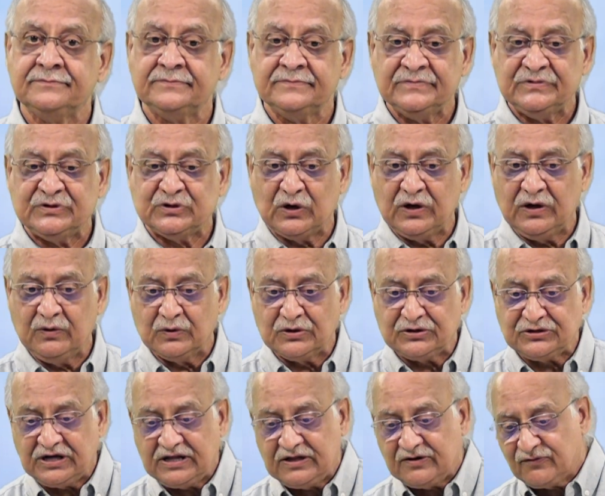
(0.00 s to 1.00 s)
So he would
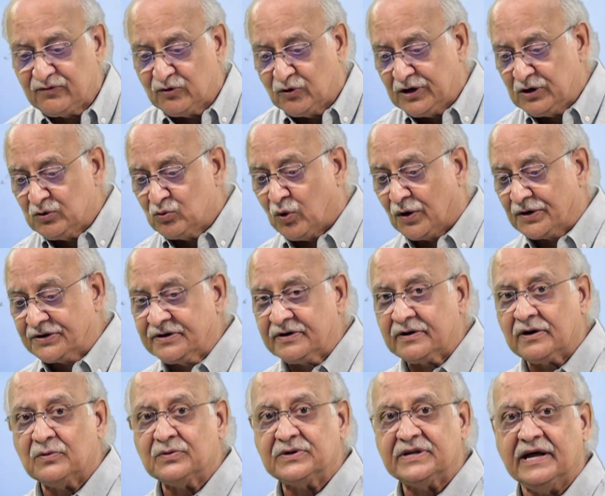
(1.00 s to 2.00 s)
see the flowing water
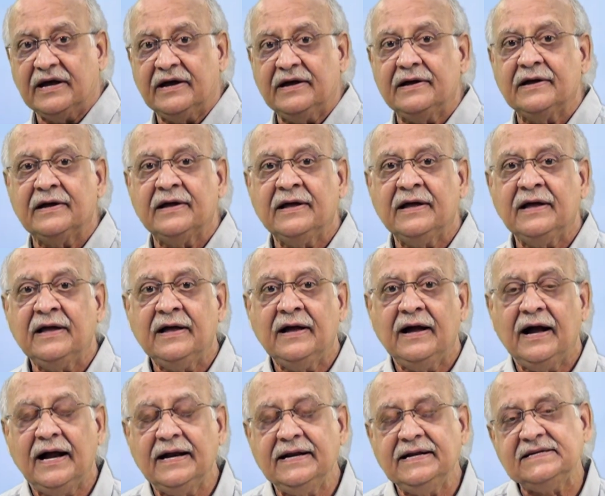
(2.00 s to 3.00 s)
out there,
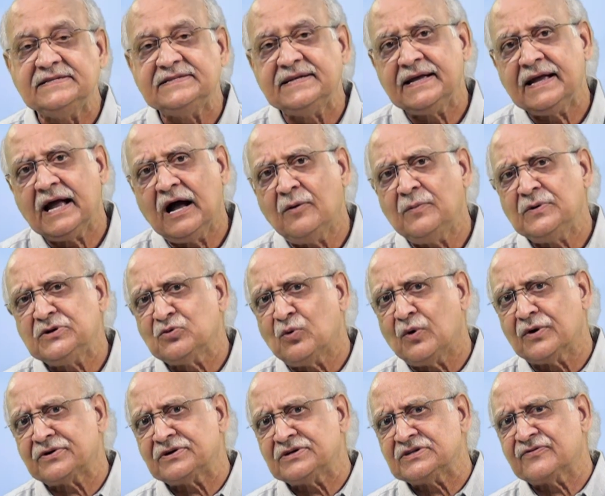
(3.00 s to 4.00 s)
and he's thinking how much
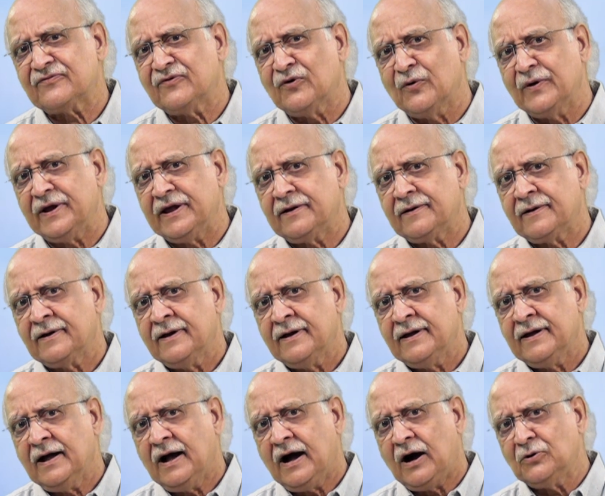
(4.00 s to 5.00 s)
water is flowing,
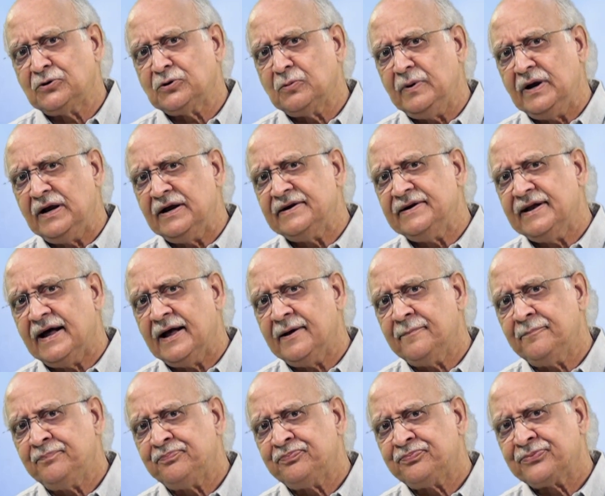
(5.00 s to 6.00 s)
how to build a
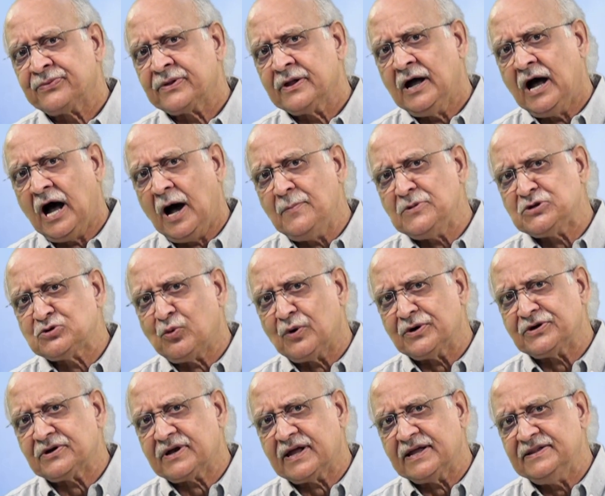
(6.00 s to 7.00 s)
dam, how much
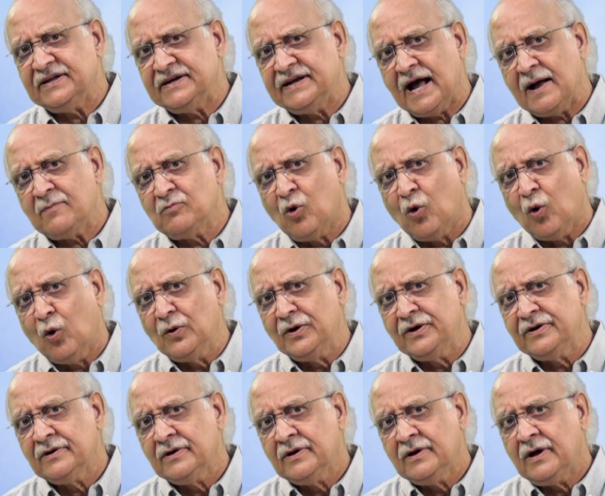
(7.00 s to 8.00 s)
water can the dam hold,
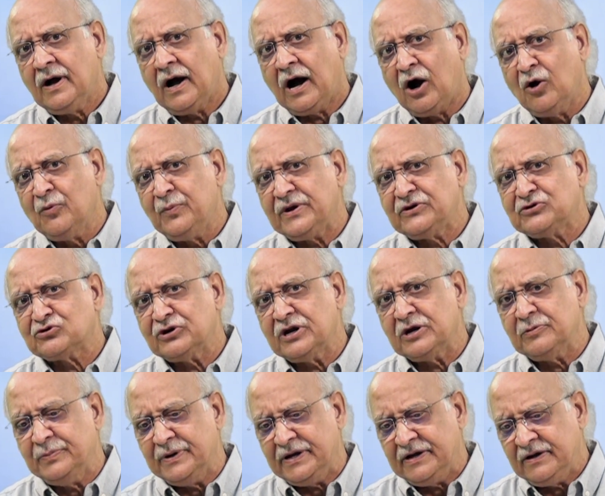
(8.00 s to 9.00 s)
how big should
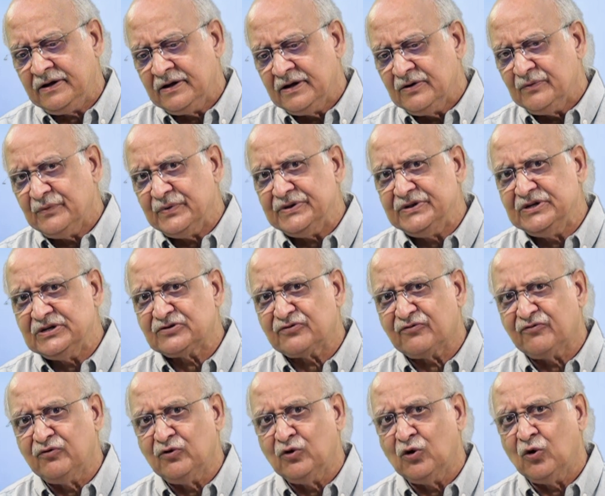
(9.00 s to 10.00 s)
it be with this
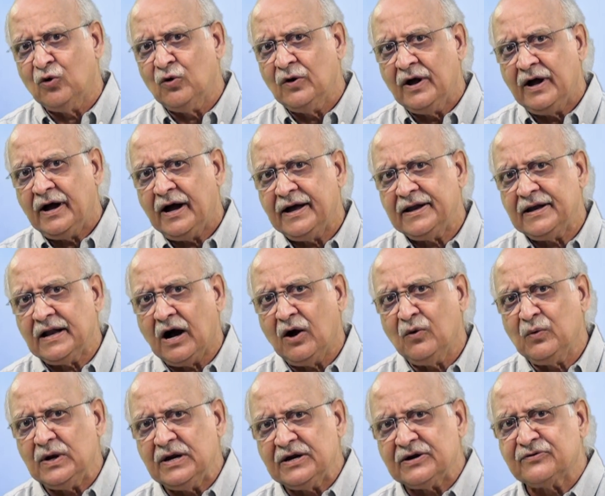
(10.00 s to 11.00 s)
flow, and how
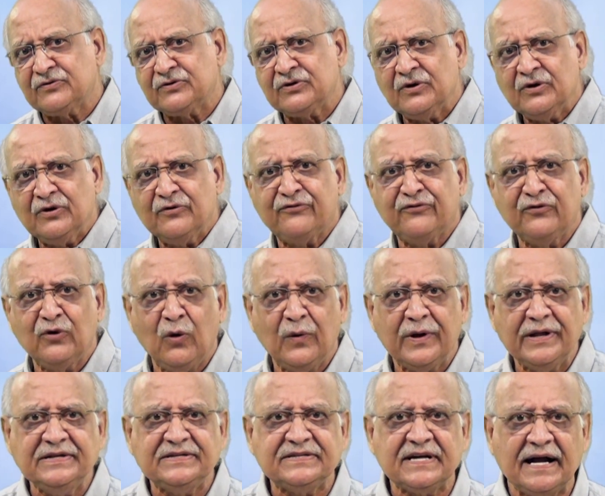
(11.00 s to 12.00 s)
will it flow
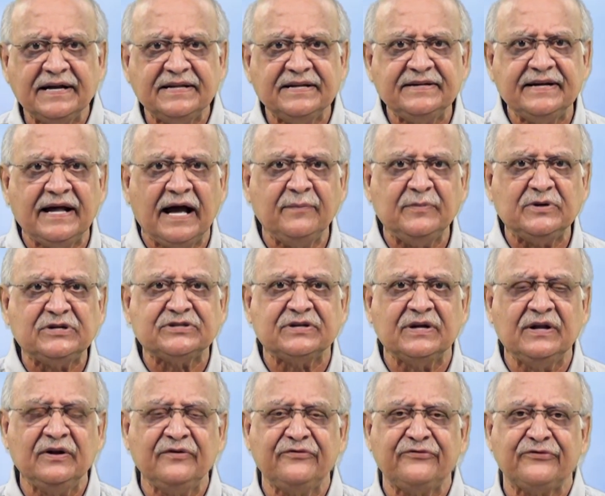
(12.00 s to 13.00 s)
inside the dam
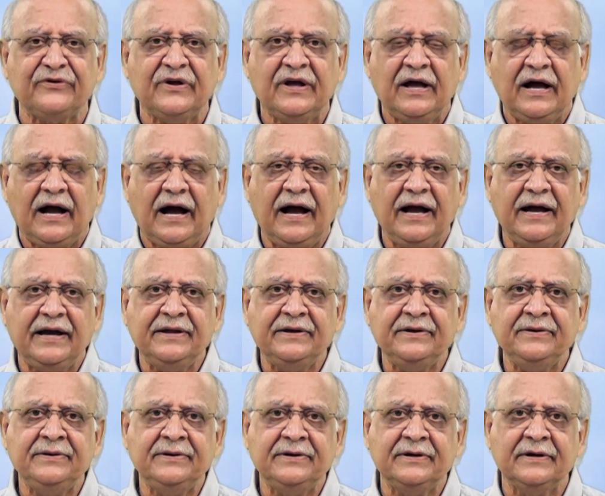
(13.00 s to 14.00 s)
itself,
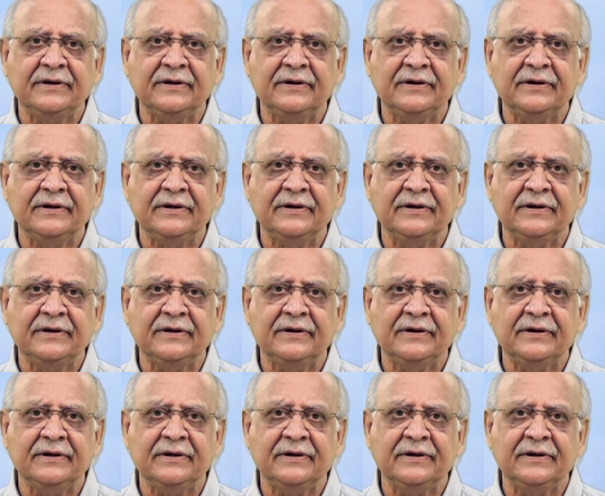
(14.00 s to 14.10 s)
and